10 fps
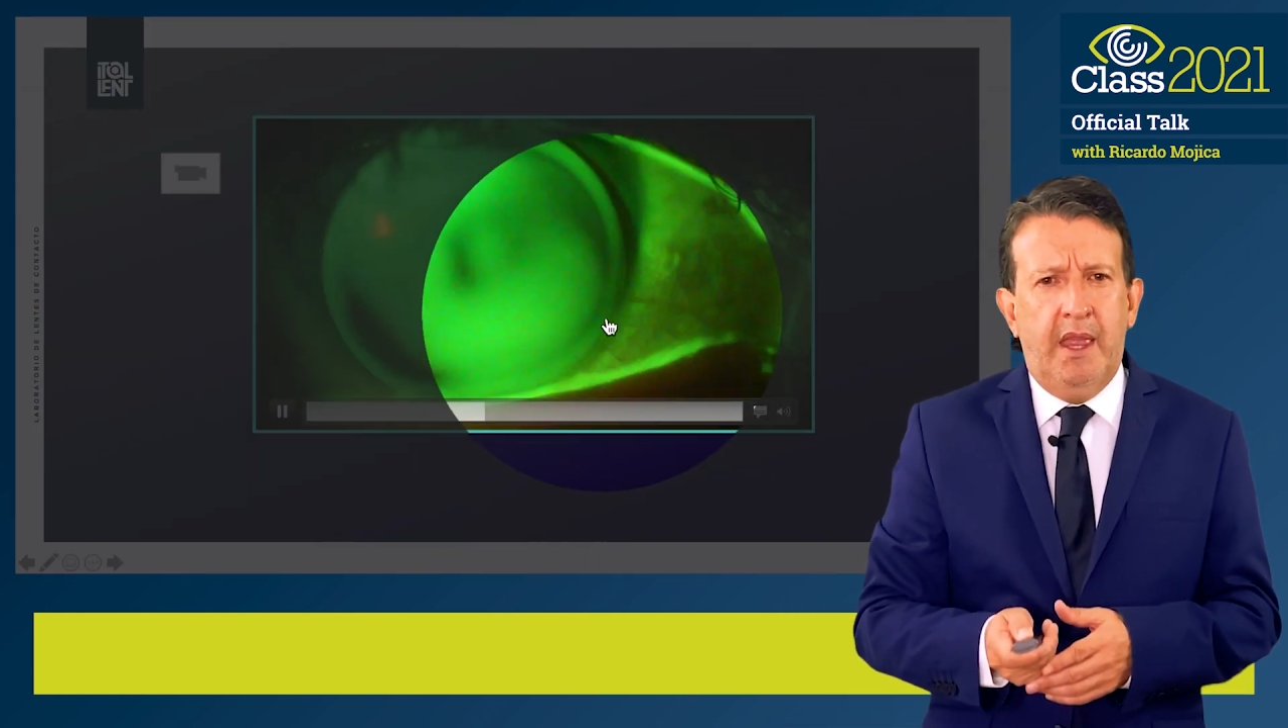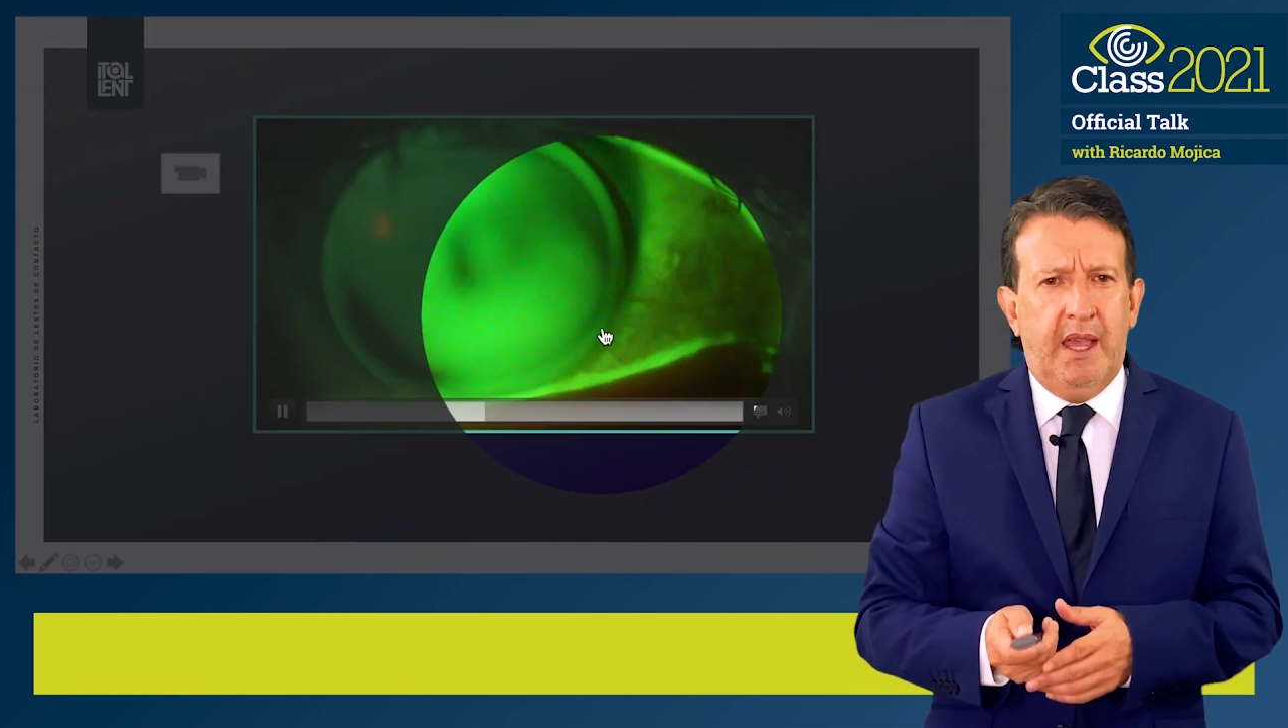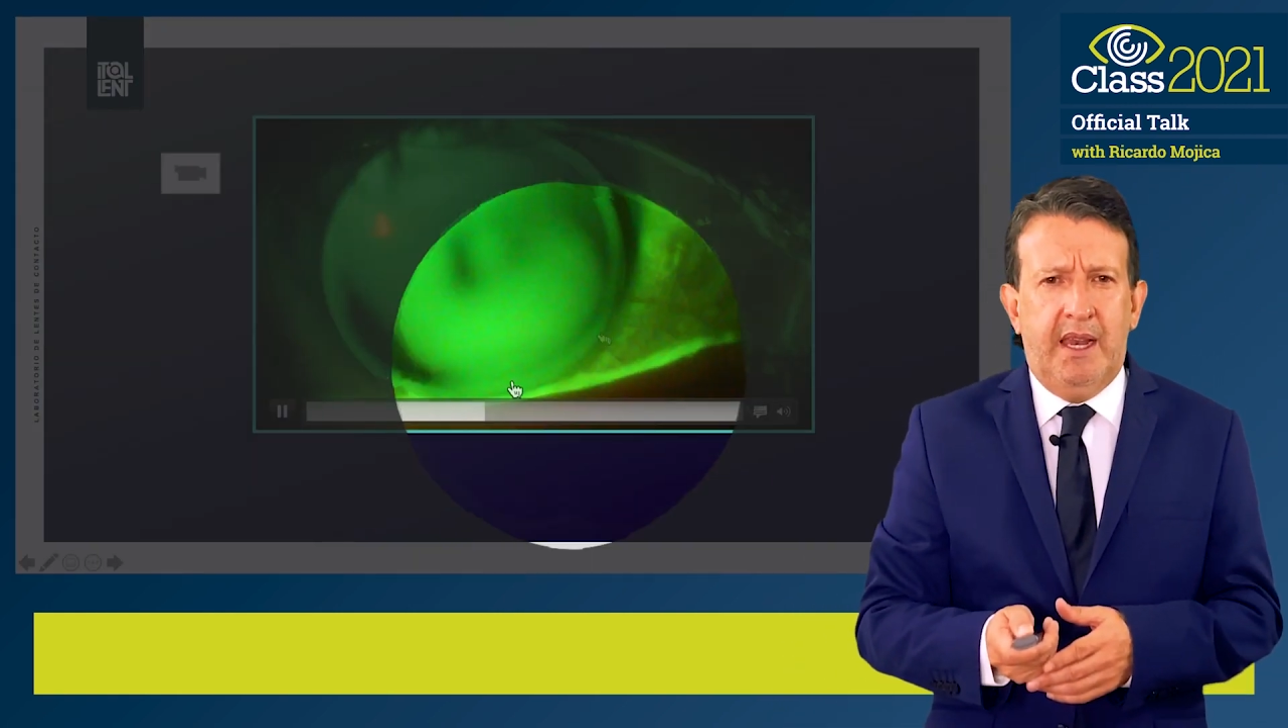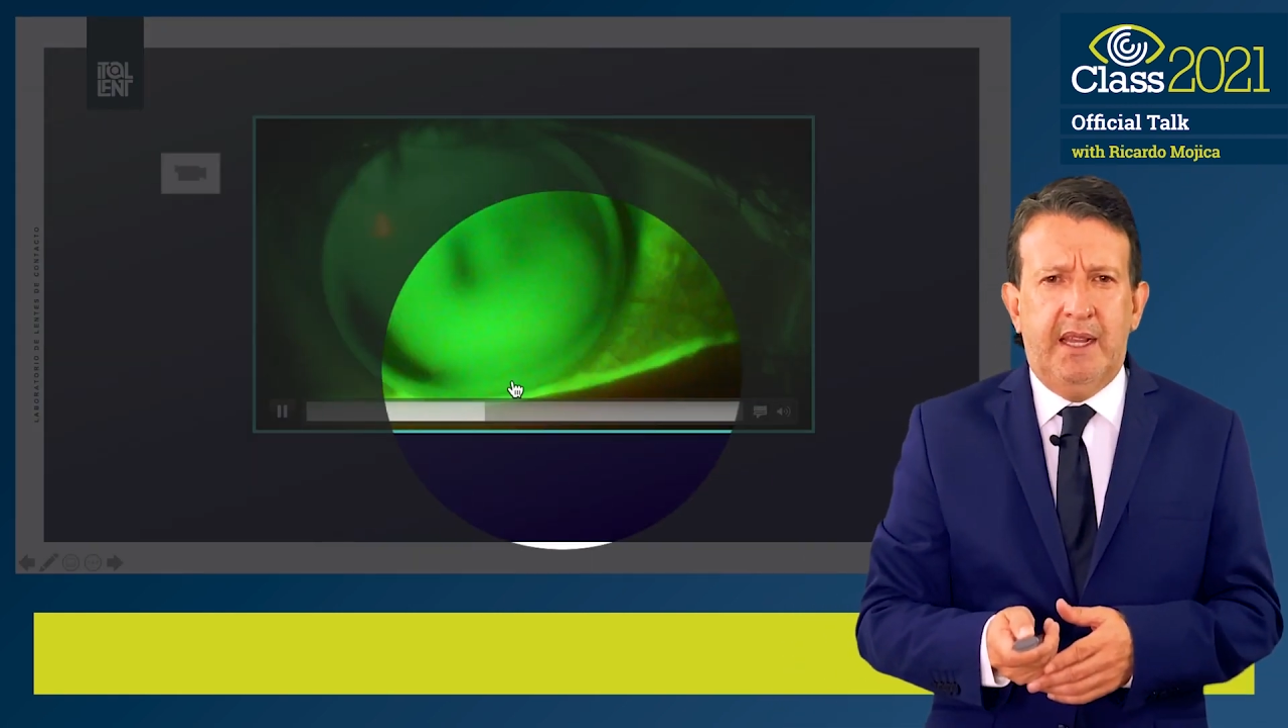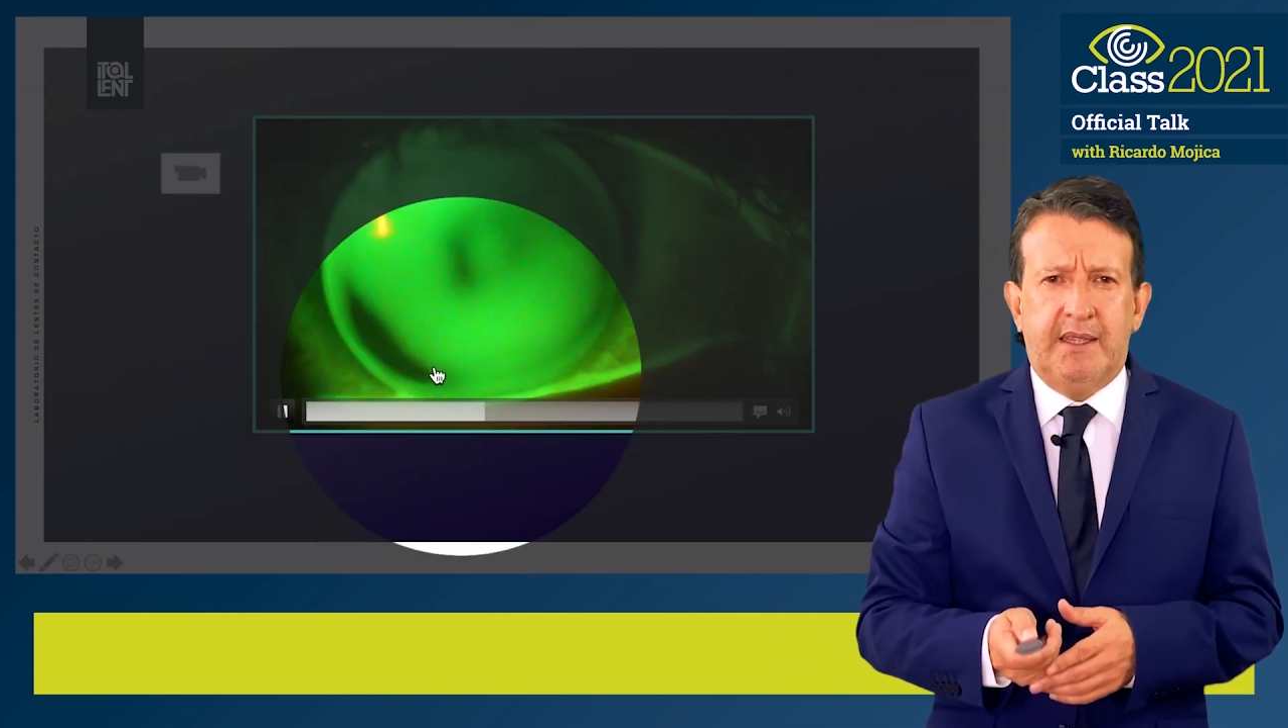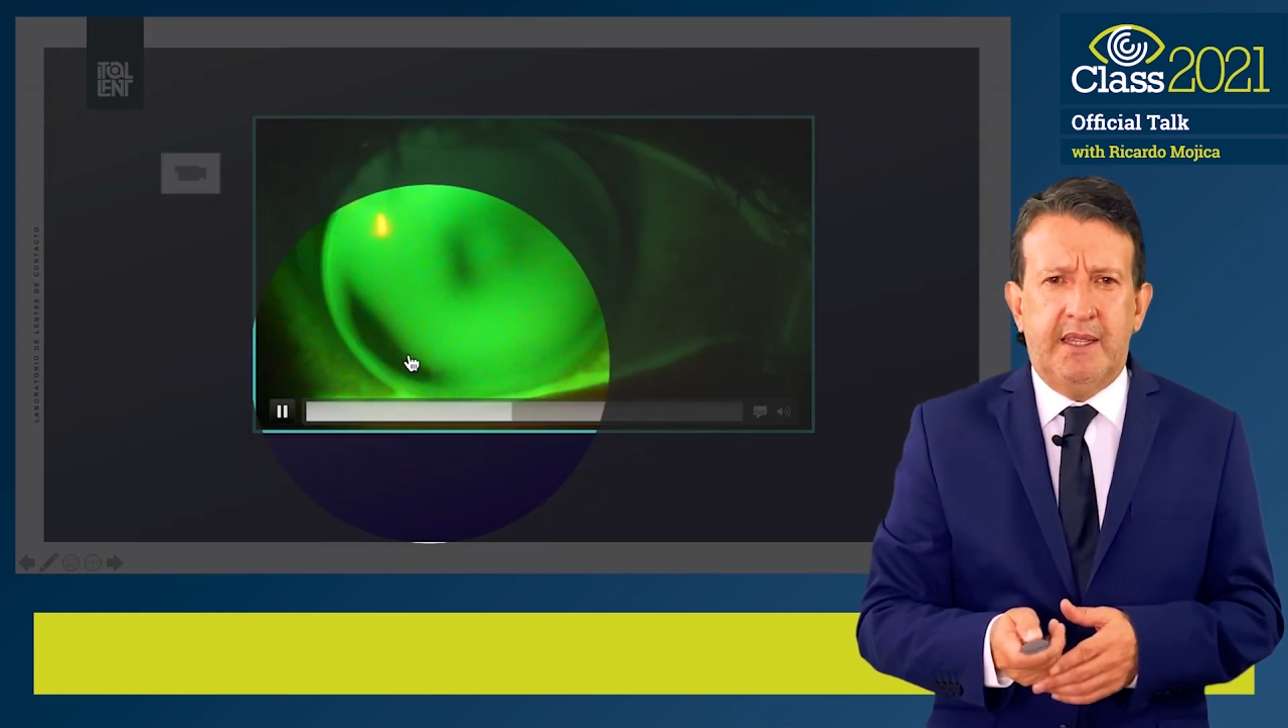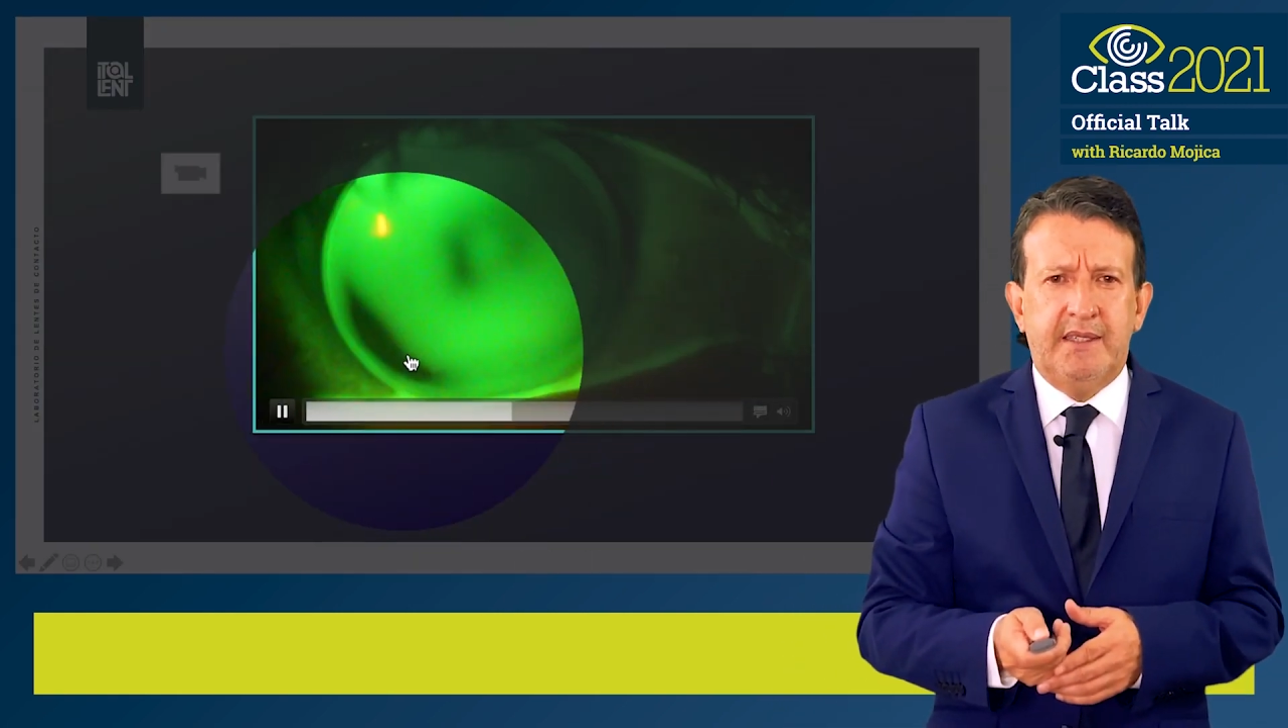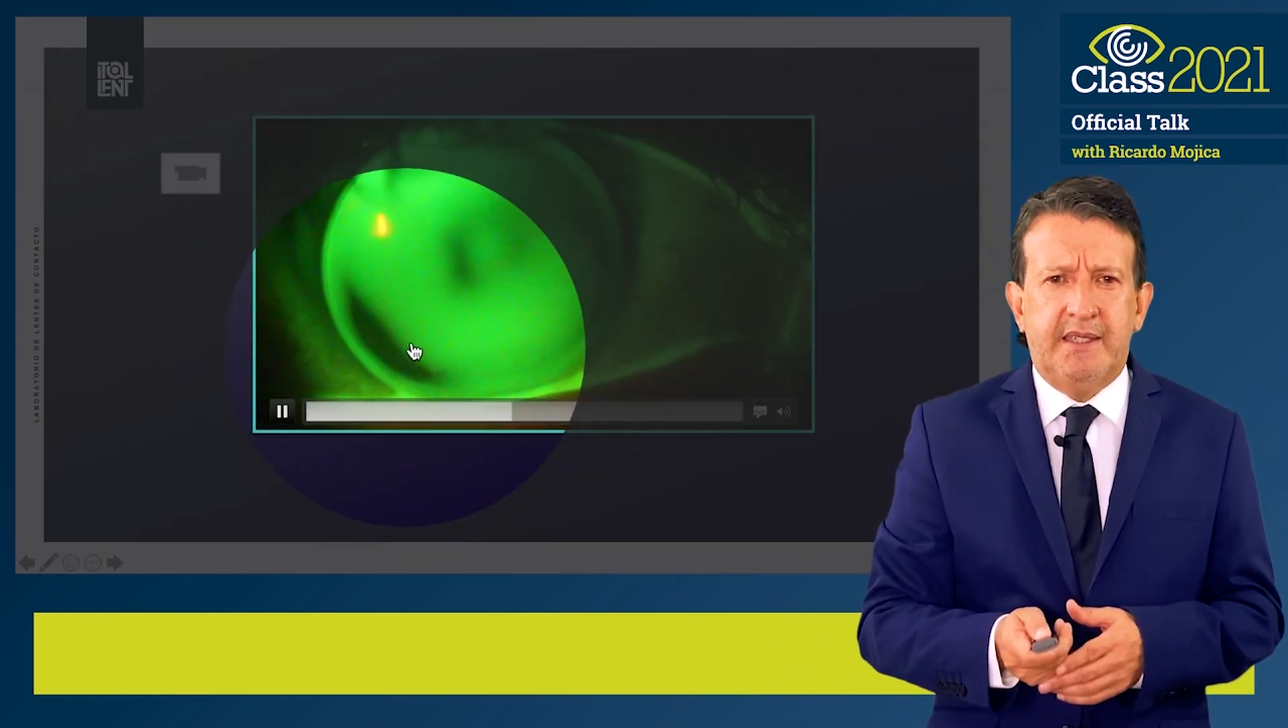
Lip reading: movement.